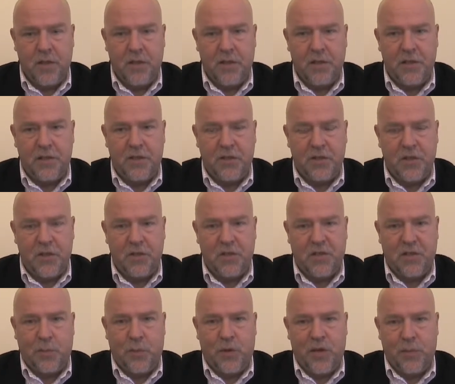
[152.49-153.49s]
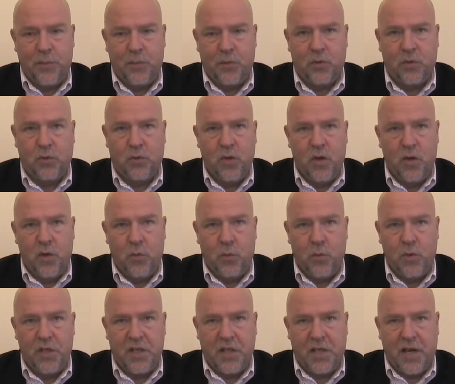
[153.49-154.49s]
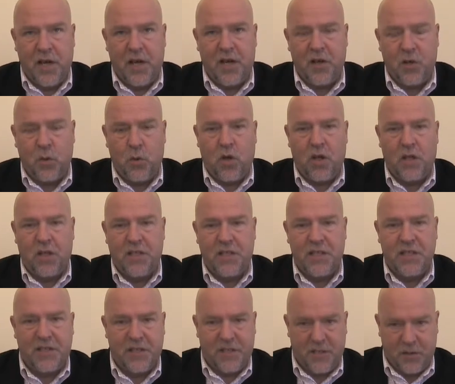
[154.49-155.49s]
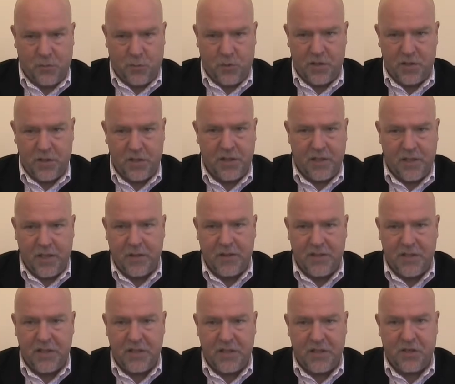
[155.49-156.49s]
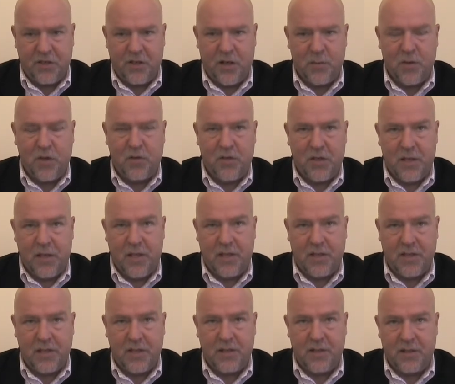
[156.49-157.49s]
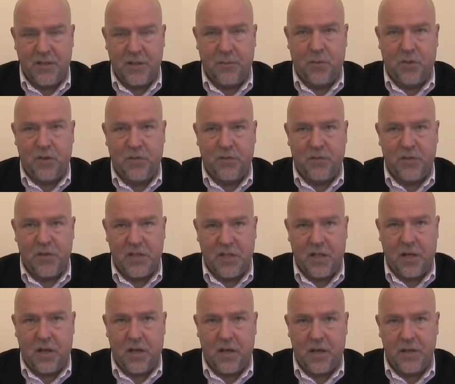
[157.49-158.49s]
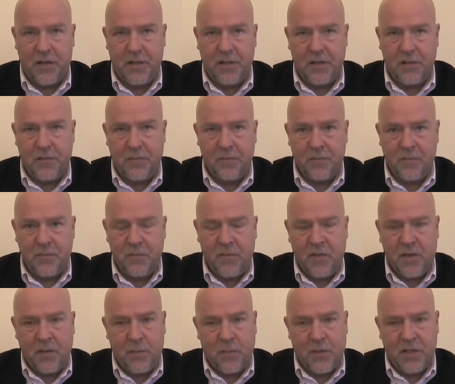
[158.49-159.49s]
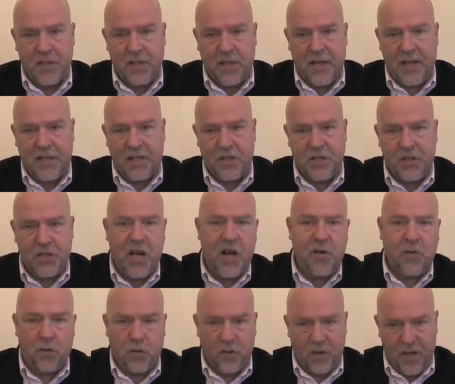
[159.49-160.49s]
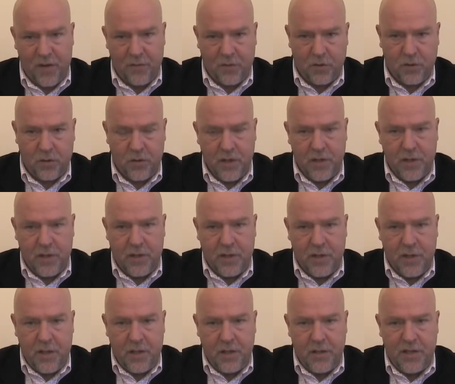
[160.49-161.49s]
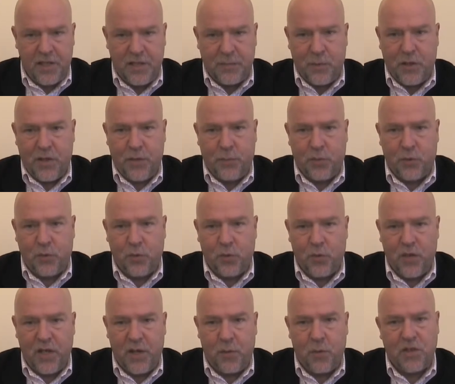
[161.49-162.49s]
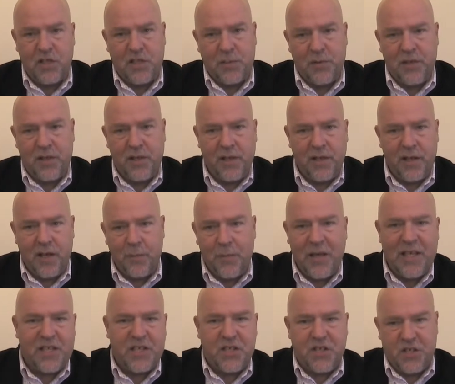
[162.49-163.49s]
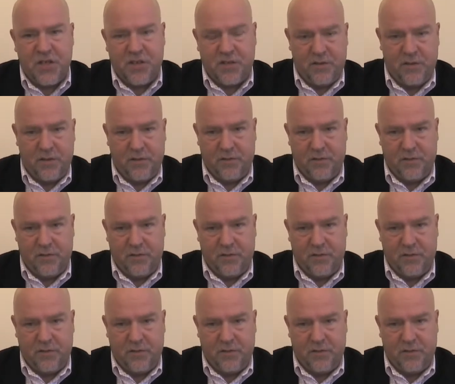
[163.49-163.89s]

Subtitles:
You need to choose the people with the kind of qualities that we're going to describe over the next couple of slides. But at a general level, these people really want to be a mixture